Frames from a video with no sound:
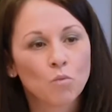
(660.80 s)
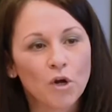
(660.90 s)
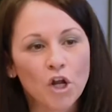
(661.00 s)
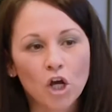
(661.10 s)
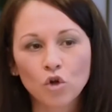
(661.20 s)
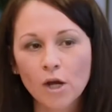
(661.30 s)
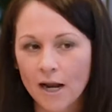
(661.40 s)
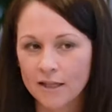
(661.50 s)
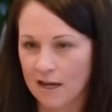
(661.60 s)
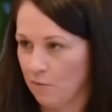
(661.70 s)
we don't look
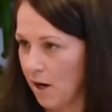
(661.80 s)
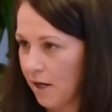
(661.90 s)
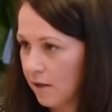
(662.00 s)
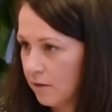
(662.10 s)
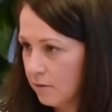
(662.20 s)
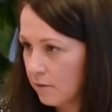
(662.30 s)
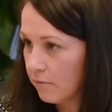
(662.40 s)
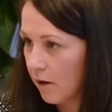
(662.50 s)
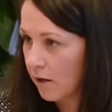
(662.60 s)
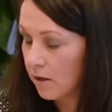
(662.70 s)
at it that way,
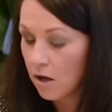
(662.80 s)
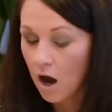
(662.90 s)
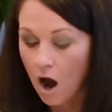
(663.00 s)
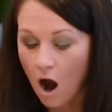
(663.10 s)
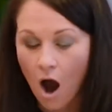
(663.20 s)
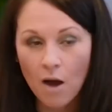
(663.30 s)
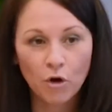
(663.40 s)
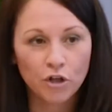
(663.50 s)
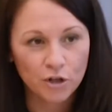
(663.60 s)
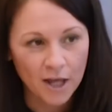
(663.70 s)
right? I
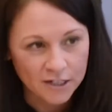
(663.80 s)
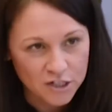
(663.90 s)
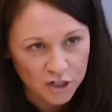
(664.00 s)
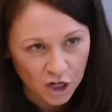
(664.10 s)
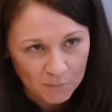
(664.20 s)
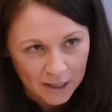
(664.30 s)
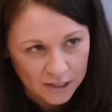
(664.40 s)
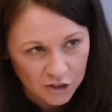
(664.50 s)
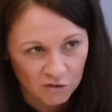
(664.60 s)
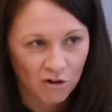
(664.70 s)
want you now to go back
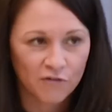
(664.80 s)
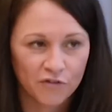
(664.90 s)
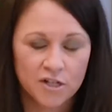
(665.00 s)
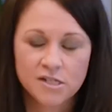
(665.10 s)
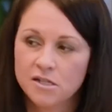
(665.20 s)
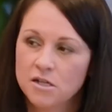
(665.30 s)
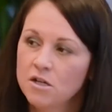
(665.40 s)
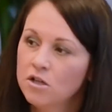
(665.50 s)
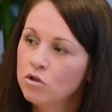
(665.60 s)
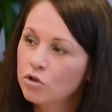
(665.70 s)
into your office,
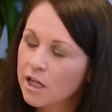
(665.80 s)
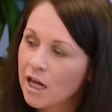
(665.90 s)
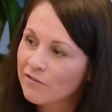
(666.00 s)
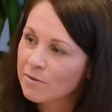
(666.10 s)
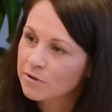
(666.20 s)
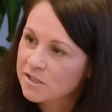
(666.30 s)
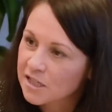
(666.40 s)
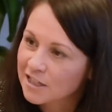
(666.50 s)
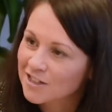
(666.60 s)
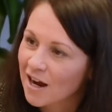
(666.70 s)
look at every
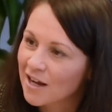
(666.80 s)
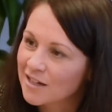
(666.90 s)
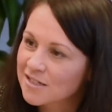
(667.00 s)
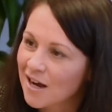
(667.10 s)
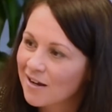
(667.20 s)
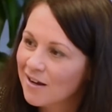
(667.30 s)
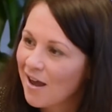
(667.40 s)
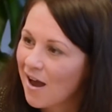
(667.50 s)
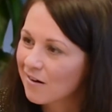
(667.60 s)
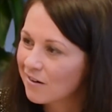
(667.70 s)
procedure and say,
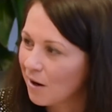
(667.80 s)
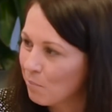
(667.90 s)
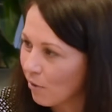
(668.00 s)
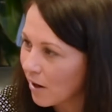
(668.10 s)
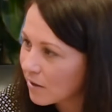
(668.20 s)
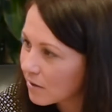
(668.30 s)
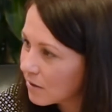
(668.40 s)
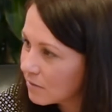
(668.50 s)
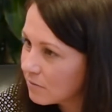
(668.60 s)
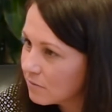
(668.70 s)
how can I break it?
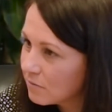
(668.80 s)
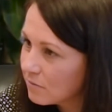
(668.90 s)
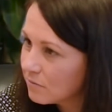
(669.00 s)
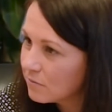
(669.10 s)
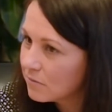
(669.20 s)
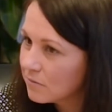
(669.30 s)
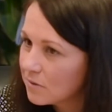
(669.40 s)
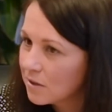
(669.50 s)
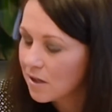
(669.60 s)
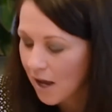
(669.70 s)

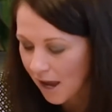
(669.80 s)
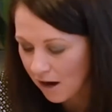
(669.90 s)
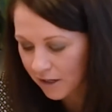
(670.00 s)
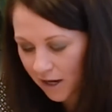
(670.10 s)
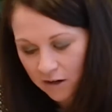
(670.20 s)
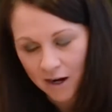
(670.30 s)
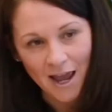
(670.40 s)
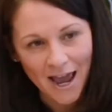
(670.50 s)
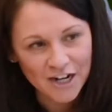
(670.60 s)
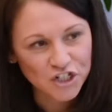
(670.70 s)
How can I
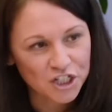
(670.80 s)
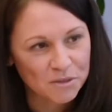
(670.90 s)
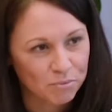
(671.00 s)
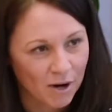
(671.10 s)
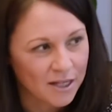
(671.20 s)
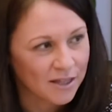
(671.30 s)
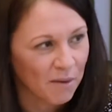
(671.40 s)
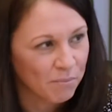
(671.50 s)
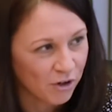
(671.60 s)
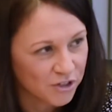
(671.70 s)
actually break
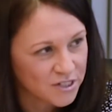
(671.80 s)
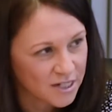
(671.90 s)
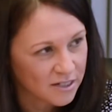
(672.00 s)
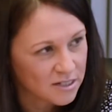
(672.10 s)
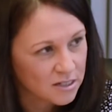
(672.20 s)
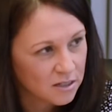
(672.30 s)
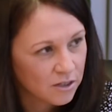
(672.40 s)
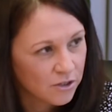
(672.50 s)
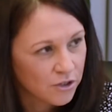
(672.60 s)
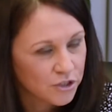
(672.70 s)
that process
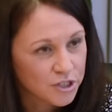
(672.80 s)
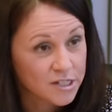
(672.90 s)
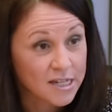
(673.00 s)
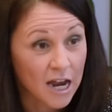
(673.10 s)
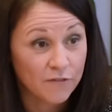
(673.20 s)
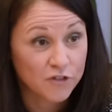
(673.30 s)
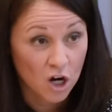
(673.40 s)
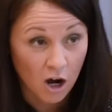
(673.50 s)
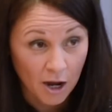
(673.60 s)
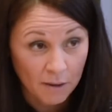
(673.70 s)
to save
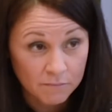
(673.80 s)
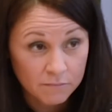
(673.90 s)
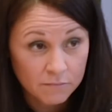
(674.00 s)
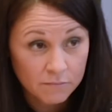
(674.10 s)
time,